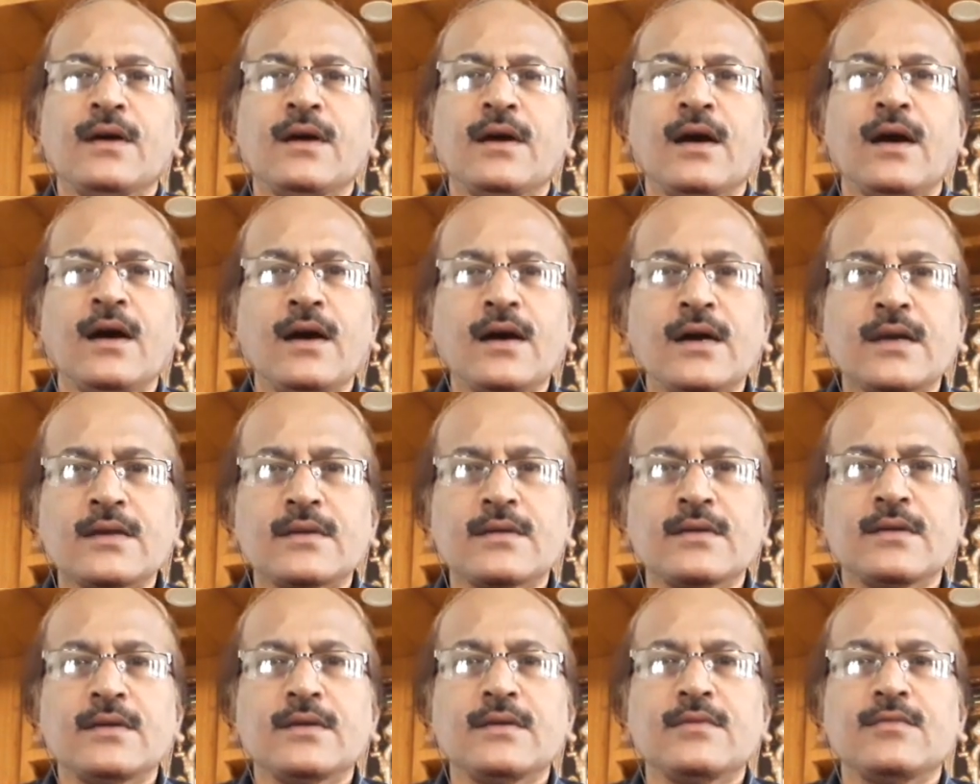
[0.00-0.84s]

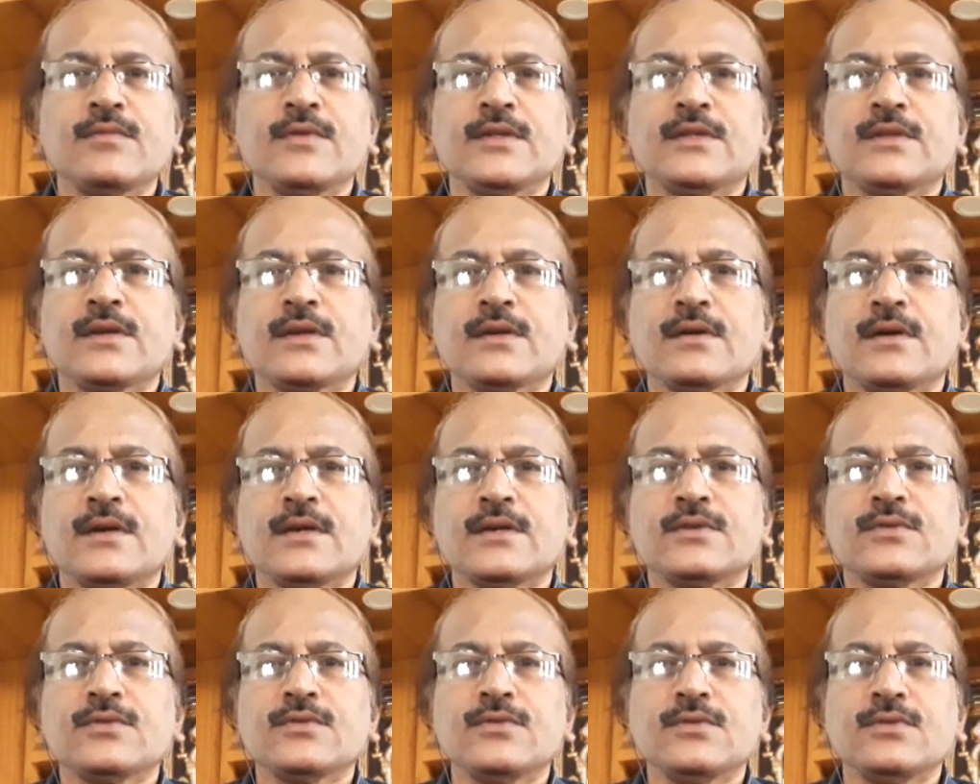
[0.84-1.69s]
or with
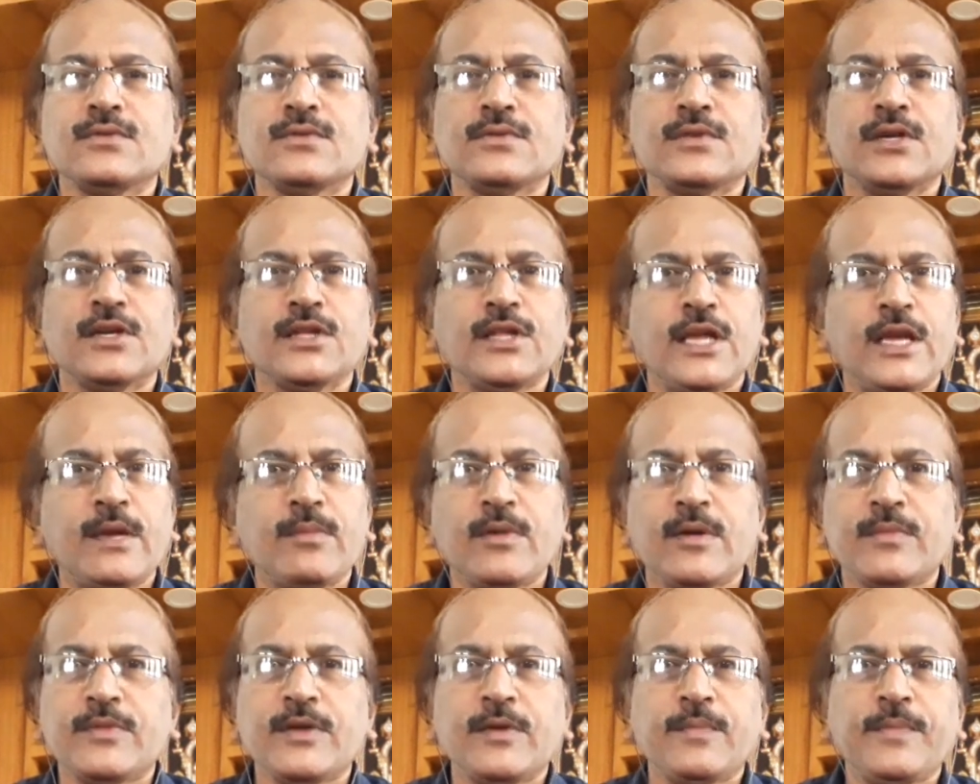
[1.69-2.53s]
regard to the name
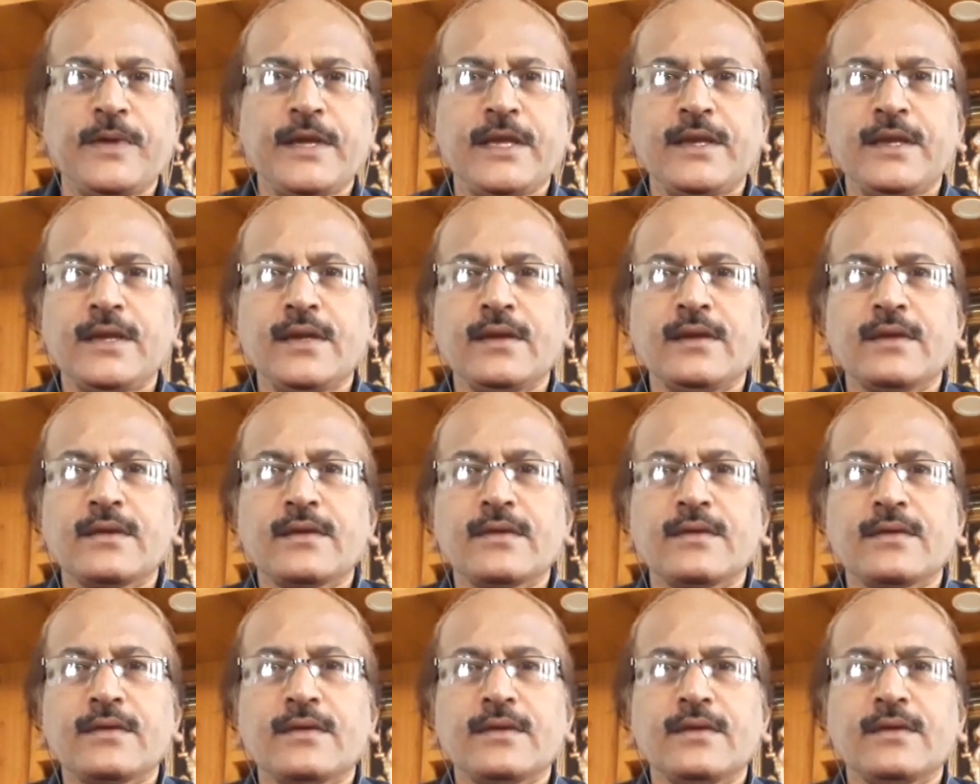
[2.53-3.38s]
of the payee.
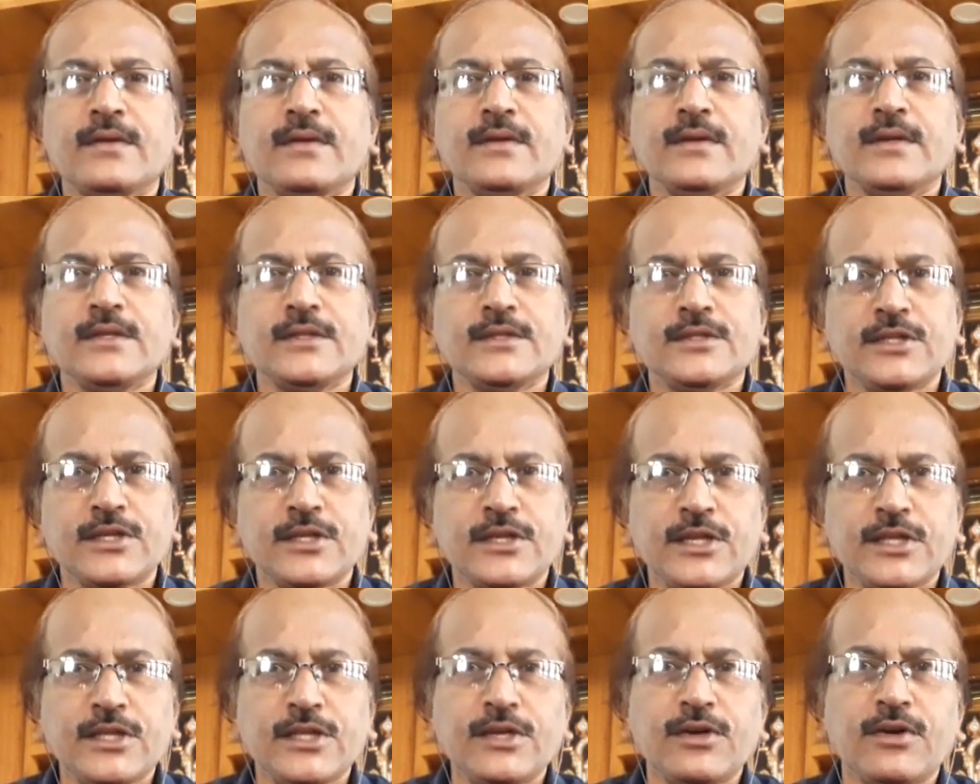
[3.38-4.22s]
Is there
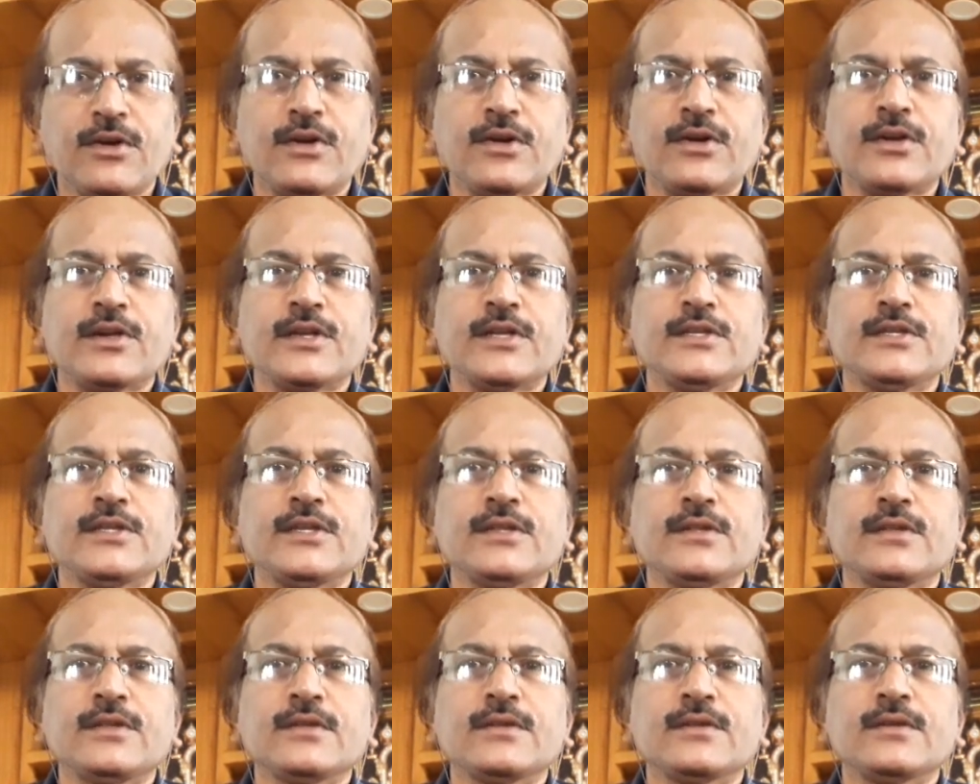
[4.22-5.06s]
any
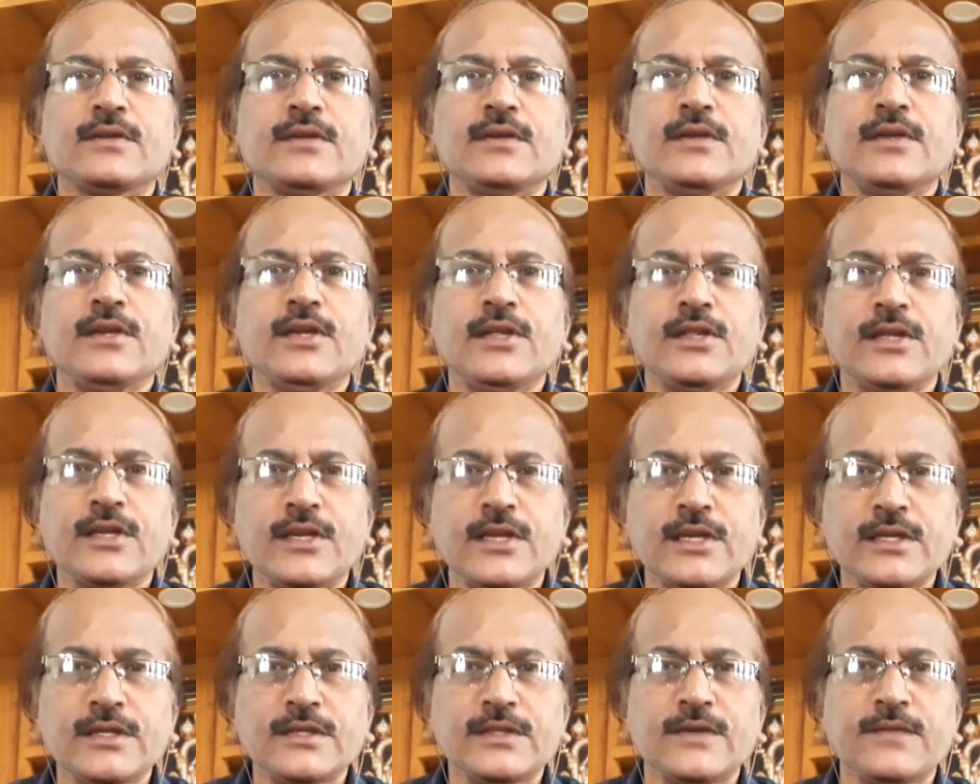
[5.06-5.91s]
alteration? In
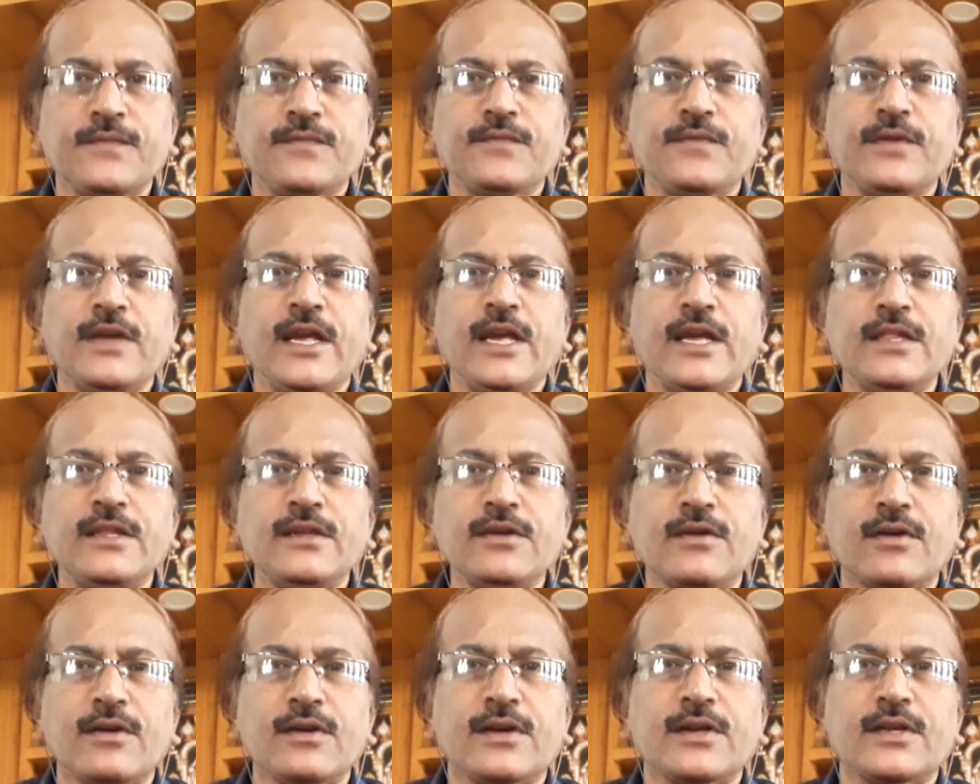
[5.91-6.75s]
case if any
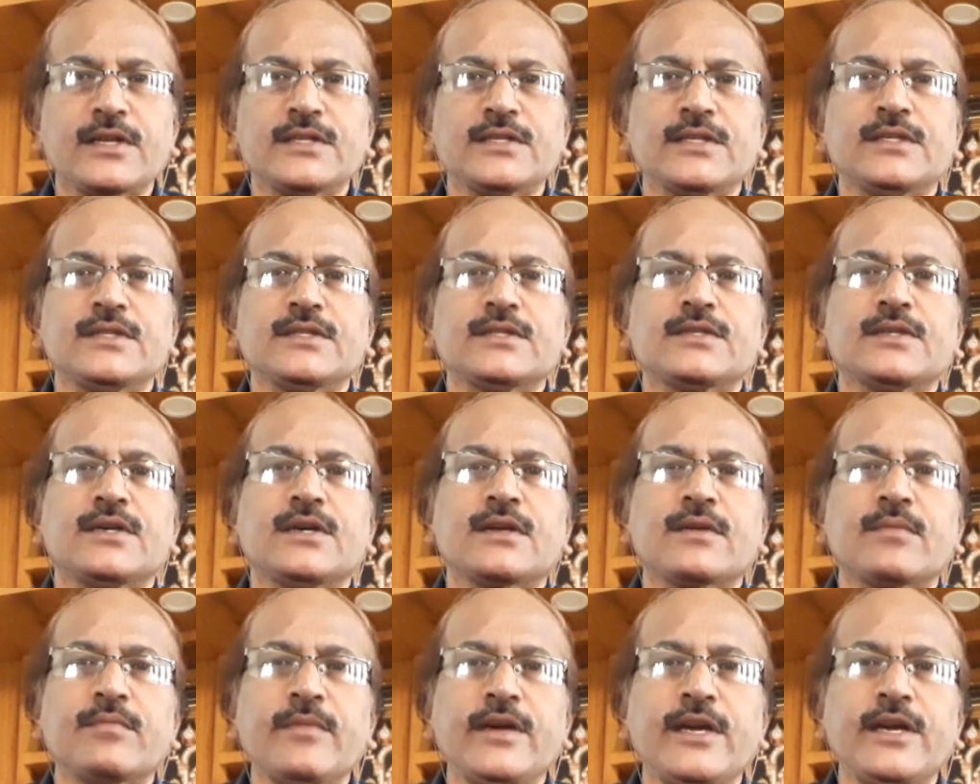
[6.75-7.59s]
alterations
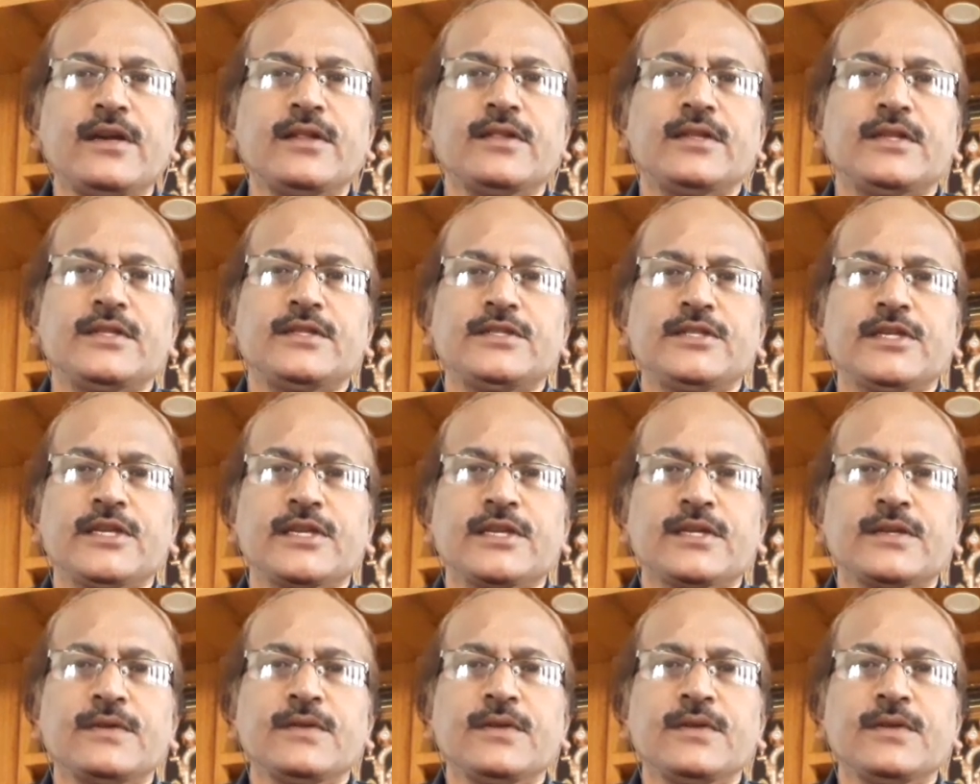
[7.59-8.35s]
are made in the check